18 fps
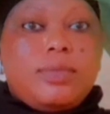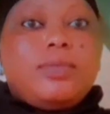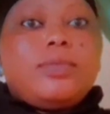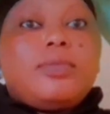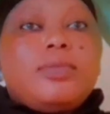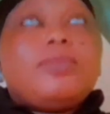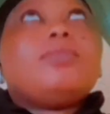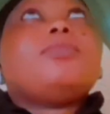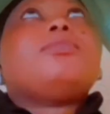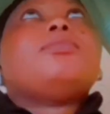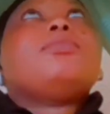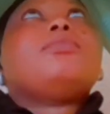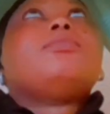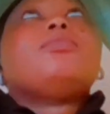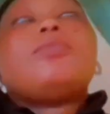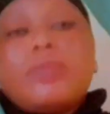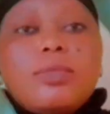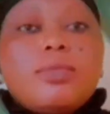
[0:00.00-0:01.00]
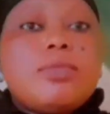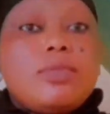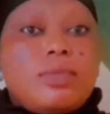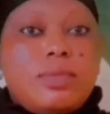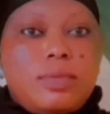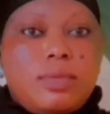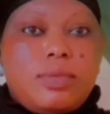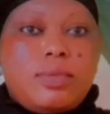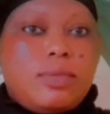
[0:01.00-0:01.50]
So
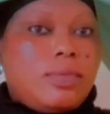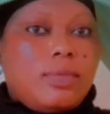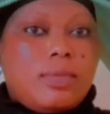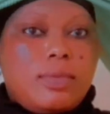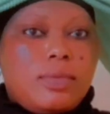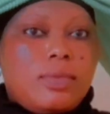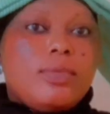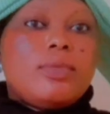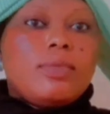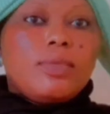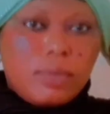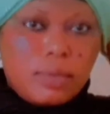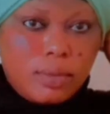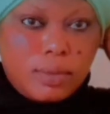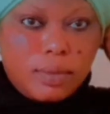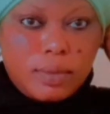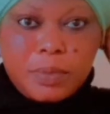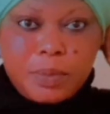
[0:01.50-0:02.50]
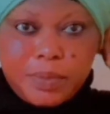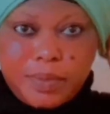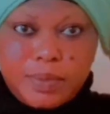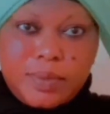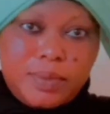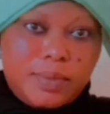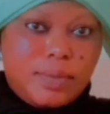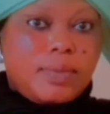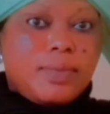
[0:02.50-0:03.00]
today headwrap
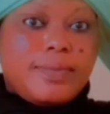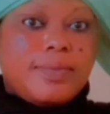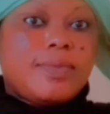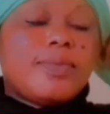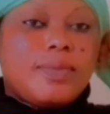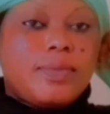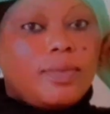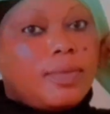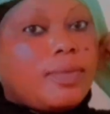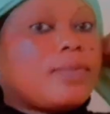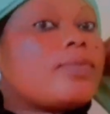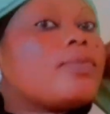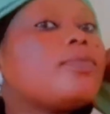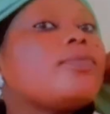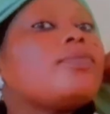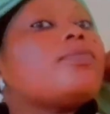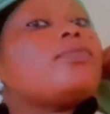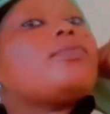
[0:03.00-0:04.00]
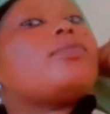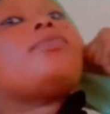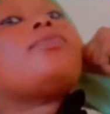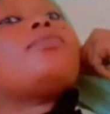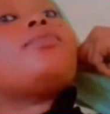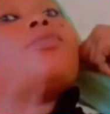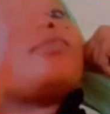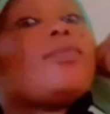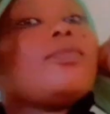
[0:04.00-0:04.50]
is
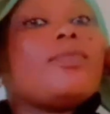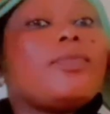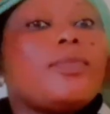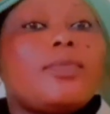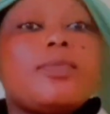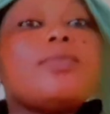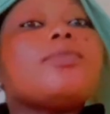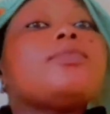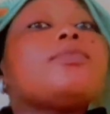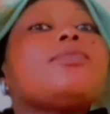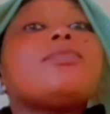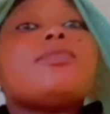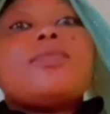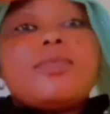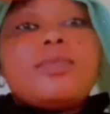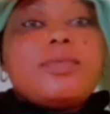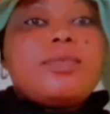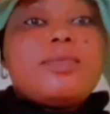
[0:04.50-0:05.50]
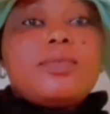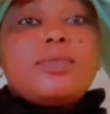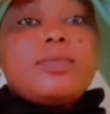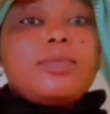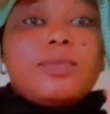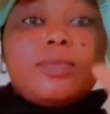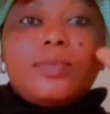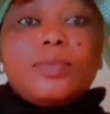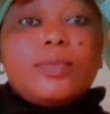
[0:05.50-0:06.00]
different from the other one that
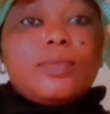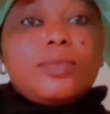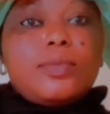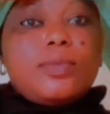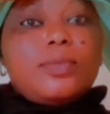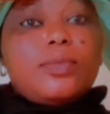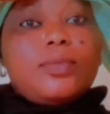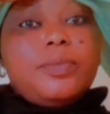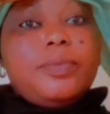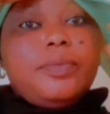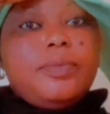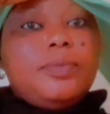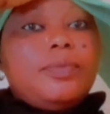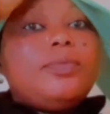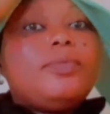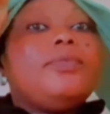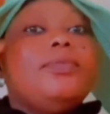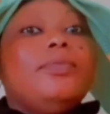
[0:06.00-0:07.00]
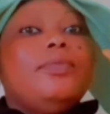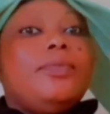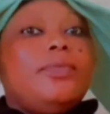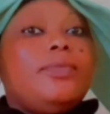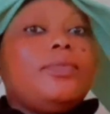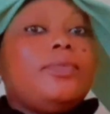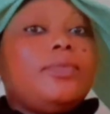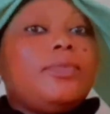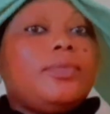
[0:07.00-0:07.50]
I've been doing.
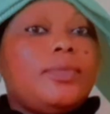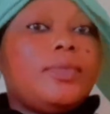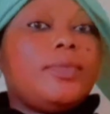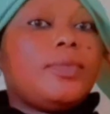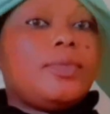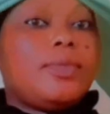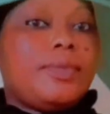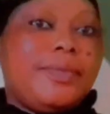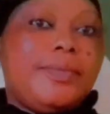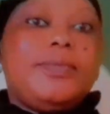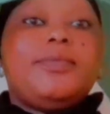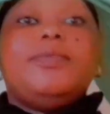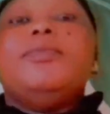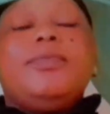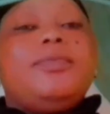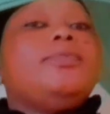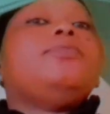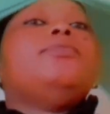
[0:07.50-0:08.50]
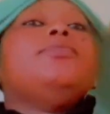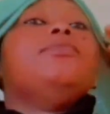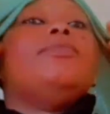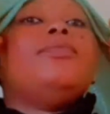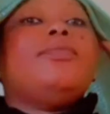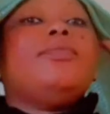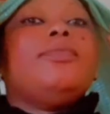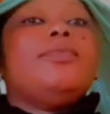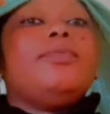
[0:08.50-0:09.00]
You surely love it,
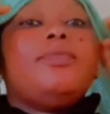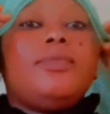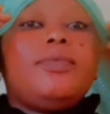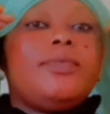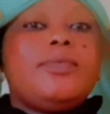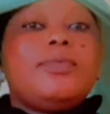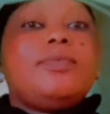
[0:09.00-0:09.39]
guys.